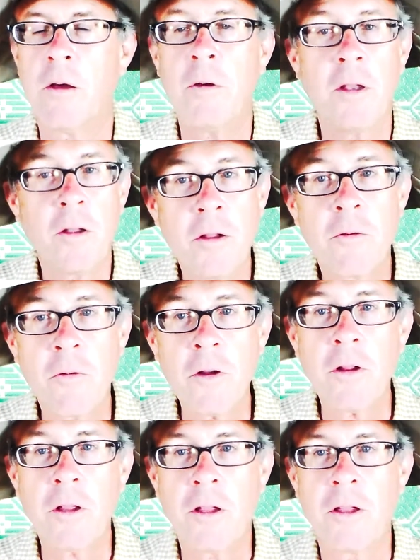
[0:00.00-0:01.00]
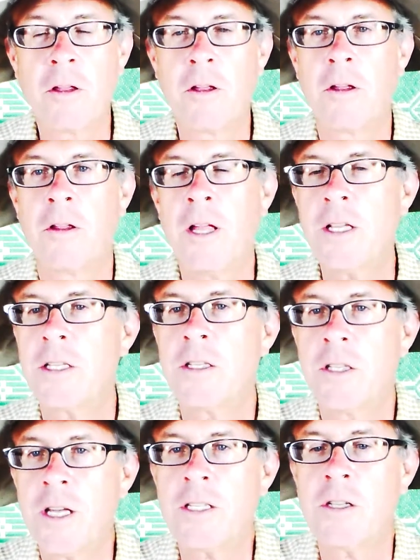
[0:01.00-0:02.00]
I mean, really, that's
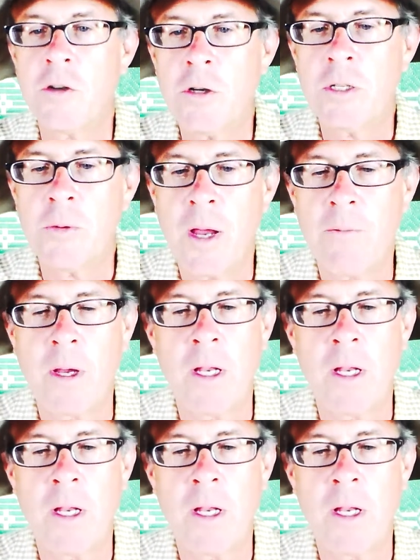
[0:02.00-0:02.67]
that's the choice we have.